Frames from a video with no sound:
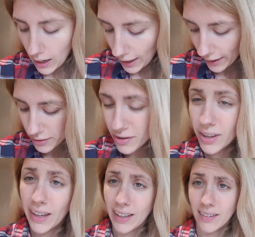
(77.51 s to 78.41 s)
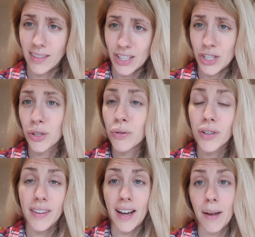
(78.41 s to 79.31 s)
I also think the sooner
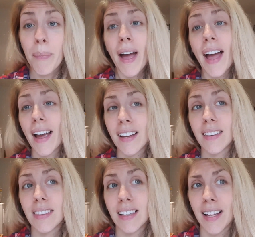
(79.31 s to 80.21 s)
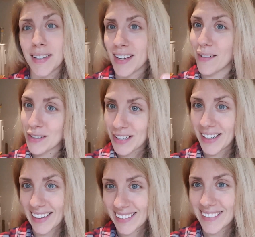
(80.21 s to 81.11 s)
that I pack, the less I have to
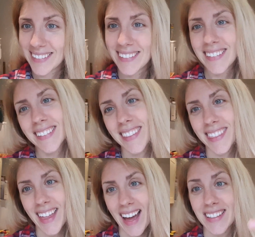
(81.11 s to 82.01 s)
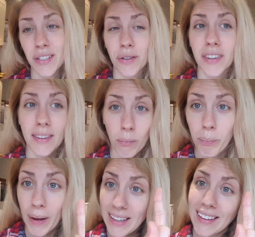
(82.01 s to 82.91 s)
clean. That. So
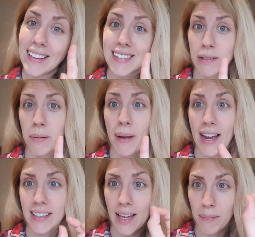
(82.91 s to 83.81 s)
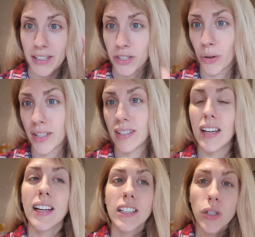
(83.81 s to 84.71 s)
big thing that's going to be packed, Emmeline's toys.
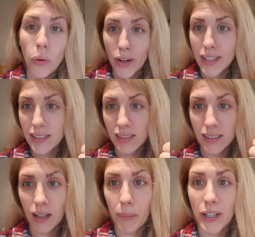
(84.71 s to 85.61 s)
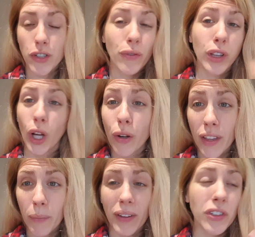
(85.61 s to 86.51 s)
Toys, a bunch of
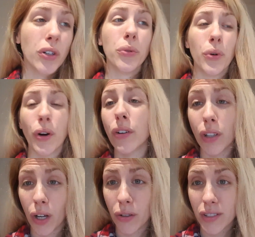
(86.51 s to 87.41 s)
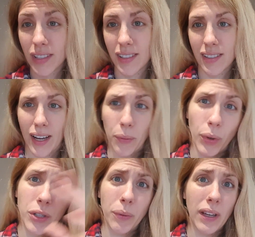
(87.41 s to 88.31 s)
clothing. We have to go through our clothes and decide
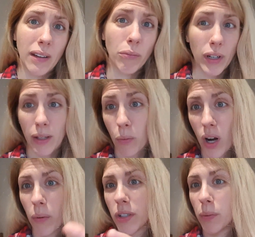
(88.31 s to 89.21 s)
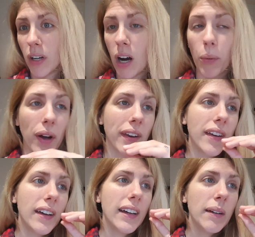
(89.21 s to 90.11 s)
what do we really want, what do we not want.
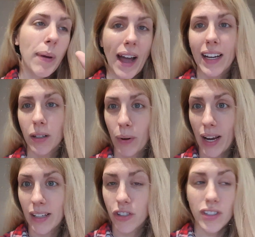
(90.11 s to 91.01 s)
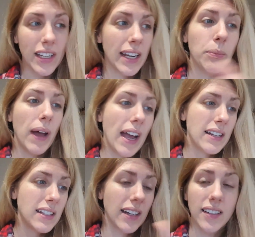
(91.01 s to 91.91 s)
Pack it away. Just get it
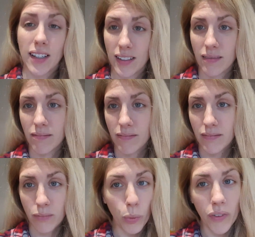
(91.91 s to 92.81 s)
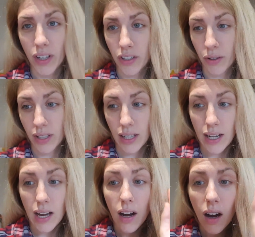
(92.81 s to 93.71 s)
packed. Get it done. We've got to do it.
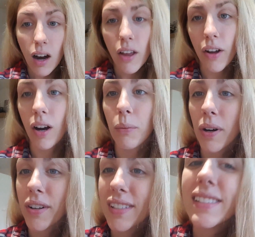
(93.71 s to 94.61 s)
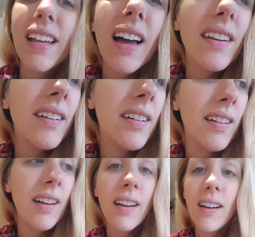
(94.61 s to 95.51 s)
Oh, the hot water is done.
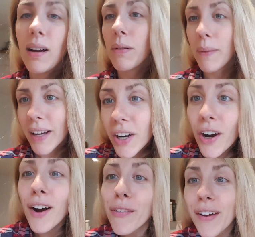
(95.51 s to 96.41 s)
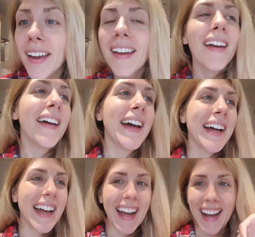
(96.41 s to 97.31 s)
I'm going to make a coffee
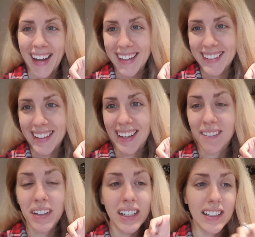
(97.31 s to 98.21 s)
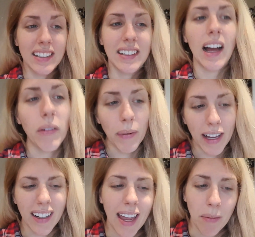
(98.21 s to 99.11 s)
and I'm going to, I'll
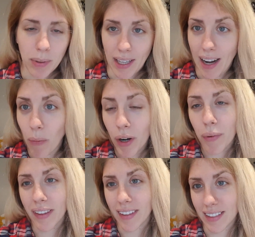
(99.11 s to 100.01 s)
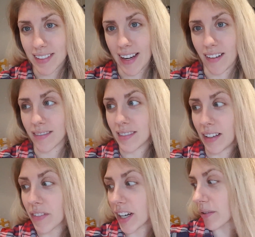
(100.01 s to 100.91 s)
link a game plan. I want to write things down.
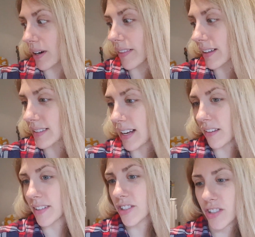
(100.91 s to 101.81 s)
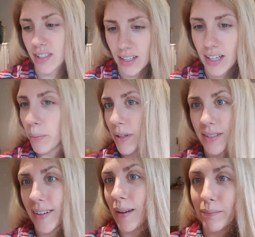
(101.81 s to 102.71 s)
I've got to write things down. It's just the kind of
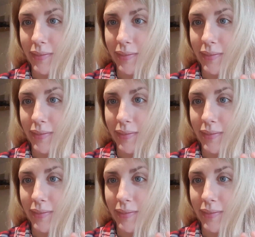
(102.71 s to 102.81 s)
person I am.